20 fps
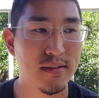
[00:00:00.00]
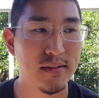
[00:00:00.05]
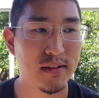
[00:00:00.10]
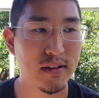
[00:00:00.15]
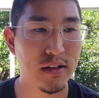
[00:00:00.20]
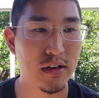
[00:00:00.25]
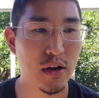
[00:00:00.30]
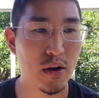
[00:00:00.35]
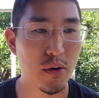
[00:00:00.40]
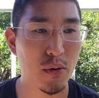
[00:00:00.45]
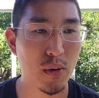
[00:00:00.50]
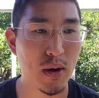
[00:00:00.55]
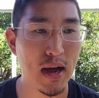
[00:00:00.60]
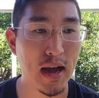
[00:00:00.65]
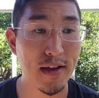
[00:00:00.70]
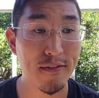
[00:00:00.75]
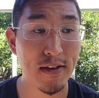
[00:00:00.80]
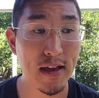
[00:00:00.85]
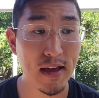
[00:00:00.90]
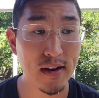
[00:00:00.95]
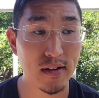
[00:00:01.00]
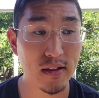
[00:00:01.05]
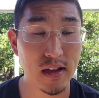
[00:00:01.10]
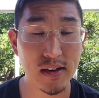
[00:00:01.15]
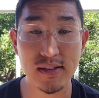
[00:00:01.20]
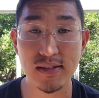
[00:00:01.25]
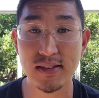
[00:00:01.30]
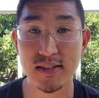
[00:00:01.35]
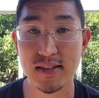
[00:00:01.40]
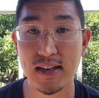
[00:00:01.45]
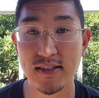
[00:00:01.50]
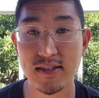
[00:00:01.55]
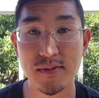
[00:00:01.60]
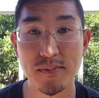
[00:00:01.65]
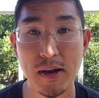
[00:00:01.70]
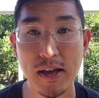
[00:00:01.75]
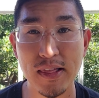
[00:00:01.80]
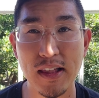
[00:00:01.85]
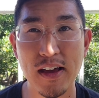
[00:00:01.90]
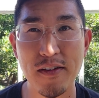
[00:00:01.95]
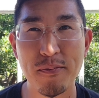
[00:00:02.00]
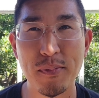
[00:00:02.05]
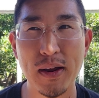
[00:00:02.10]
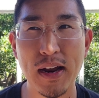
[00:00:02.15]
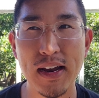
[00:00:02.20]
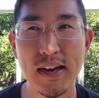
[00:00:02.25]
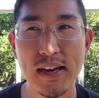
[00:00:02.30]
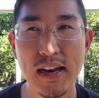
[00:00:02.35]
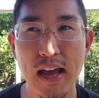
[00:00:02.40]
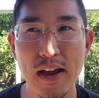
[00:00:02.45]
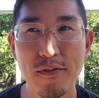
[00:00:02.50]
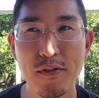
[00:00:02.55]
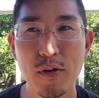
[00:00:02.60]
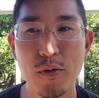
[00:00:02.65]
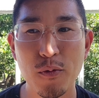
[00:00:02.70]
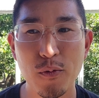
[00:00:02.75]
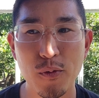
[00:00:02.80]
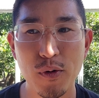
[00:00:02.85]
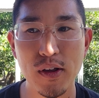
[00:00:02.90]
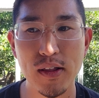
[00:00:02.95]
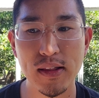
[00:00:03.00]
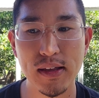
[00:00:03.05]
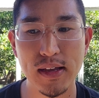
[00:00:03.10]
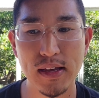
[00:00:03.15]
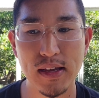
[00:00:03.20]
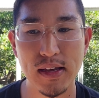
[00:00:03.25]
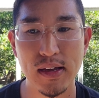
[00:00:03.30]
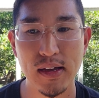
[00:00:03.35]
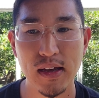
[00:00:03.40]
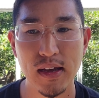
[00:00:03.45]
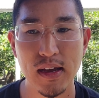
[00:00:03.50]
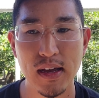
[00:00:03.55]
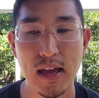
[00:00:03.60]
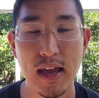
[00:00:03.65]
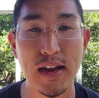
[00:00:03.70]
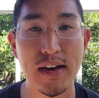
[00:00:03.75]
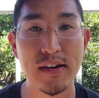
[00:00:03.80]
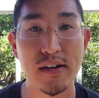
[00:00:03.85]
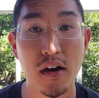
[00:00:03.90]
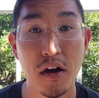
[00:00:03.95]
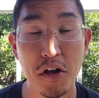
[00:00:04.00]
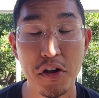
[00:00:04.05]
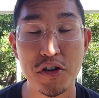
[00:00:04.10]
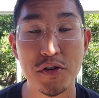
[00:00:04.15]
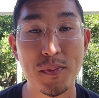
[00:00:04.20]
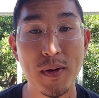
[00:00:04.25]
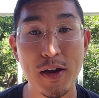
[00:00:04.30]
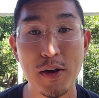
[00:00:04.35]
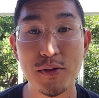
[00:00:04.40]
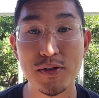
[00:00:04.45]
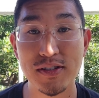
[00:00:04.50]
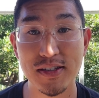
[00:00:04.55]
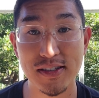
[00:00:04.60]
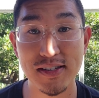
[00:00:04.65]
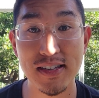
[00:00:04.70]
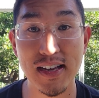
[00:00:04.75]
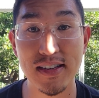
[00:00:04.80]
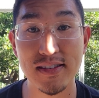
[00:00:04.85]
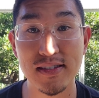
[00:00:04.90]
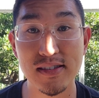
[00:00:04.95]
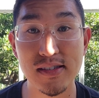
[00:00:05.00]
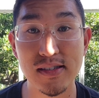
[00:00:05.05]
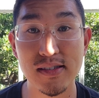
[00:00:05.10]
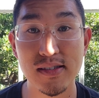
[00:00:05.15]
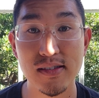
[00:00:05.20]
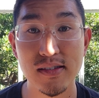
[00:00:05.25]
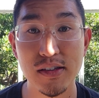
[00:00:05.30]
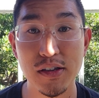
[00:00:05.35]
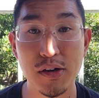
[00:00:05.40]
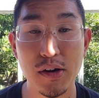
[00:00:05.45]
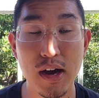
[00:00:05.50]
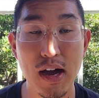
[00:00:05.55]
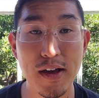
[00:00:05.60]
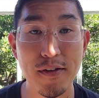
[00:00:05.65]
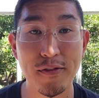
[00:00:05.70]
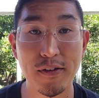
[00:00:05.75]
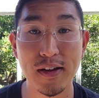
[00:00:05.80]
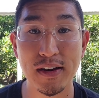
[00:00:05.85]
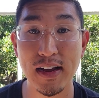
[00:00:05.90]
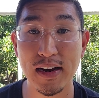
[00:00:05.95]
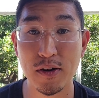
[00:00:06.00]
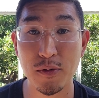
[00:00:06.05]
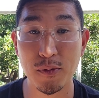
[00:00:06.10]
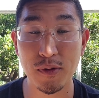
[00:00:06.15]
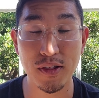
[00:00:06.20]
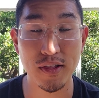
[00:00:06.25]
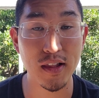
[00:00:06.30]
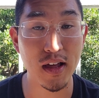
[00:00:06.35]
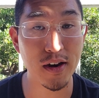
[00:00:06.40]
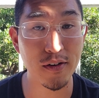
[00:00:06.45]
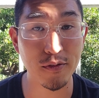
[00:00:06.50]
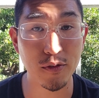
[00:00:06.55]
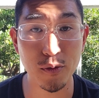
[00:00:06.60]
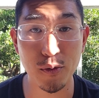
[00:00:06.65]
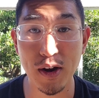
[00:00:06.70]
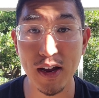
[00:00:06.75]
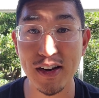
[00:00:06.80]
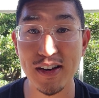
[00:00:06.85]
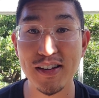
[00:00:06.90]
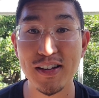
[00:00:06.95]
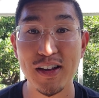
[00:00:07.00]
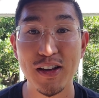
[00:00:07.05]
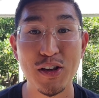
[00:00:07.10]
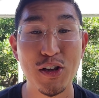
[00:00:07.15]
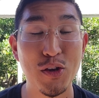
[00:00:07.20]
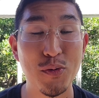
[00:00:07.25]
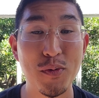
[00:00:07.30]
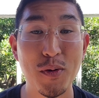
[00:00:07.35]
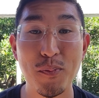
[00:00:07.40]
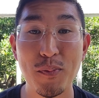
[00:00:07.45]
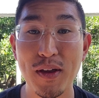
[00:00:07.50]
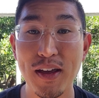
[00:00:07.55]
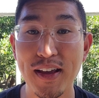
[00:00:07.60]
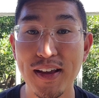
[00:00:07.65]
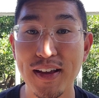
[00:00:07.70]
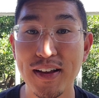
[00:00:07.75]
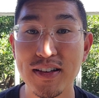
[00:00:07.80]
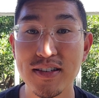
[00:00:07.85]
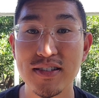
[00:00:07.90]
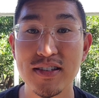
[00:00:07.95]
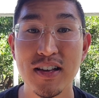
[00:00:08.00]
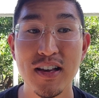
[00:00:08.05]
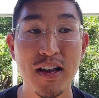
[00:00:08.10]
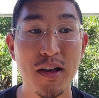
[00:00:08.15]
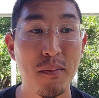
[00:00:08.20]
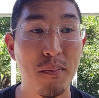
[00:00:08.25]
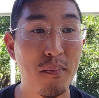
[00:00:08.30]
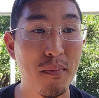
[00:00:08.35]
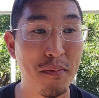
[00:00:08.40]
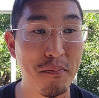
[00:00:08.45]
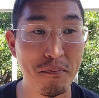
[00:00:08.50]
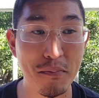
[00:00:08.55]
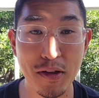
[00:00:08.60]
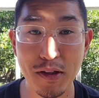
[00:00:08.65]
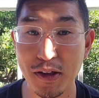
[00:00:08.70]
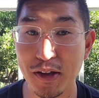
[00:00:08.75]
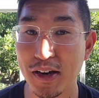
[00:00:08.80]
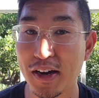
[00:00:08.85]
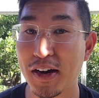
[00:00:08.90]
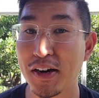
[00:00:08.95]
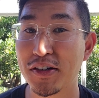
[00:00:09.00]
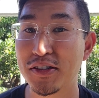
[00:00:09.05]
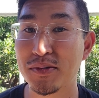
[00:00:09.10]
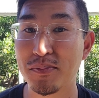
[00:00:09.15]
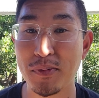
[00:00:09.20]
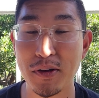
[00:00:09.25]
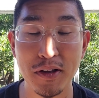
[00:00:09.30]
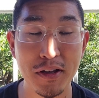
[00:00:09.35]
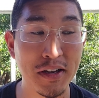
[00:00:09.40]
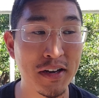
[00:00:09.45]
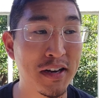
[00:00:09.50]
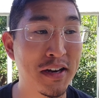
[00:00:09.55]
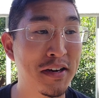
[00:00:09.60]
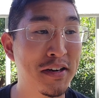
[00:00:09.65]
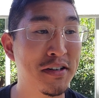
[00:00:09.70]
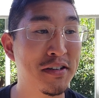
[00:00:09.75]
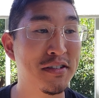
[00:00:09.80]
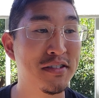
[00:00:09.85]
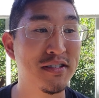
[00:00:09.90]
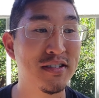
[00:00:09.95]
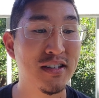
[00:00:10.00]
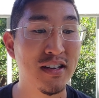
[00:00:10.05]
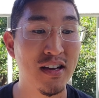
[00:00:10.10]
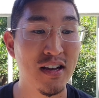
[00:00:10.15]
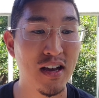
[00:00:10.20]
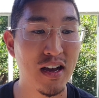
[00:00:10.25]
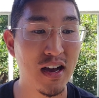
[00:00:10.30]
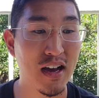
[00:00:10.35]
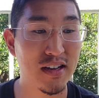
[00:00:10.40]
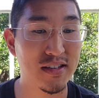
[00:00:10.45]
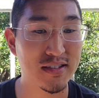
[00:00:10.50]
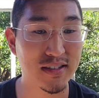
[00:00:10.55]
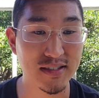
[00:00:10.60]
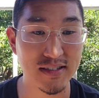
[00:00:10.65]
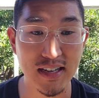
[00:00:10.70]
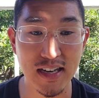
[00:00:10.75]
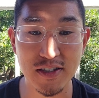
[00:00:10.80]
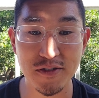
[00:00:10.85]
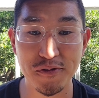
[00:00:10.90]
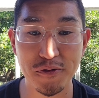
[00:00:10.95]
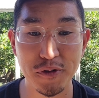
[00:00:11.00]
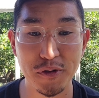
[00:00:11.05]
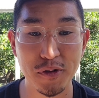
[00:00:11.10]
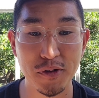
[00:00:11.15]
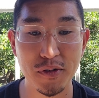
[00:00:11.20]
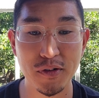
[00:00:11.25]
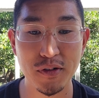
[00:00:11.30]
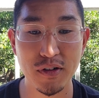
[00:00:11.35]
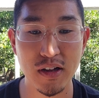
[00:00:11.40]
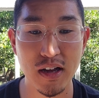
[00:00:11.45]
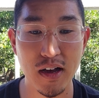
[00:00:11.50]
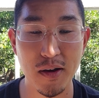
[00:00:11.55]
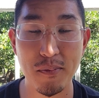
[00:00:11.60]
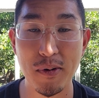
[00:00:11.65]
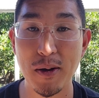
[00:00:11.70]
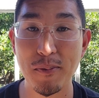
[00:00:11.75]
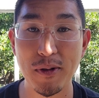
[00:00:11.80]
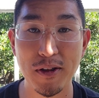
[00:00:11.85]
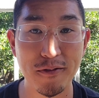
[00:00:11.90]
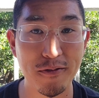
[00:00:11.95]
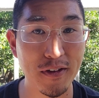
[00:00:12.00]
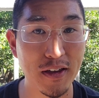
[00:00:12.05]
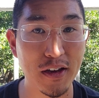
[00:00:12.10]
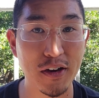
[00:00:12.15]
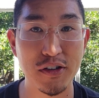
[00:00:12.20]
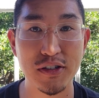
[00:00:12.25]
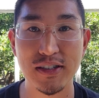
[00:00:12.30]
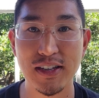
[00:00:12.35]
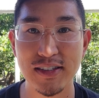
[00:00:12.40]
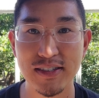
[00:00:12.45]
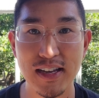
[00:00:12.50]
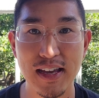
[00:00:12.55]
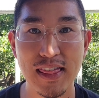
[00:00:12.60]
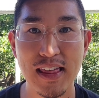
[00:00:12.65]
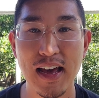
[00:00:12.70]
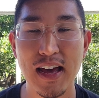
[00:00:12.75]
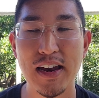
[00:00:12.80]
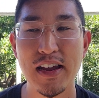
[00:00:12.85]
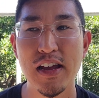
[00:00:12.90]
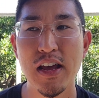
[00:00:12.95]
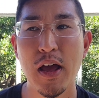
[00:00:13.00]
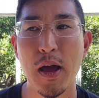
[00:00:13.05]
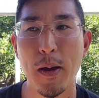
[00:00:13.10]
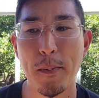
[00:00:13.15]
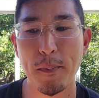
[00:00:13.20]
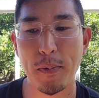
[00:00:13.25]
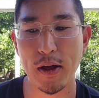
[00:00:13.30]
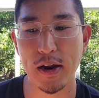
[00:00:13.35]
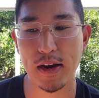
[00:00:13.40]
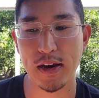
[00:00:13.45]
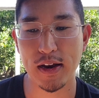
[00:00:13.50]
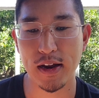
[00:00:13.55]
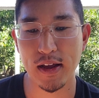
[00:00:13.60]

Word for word: you know, I've had a lot of success in my life, but I never really acknowledged my own successes. You know, I've connected with a lot of great human beings, millionaires, billionaires, uh, successful uh, public figures, things like that, but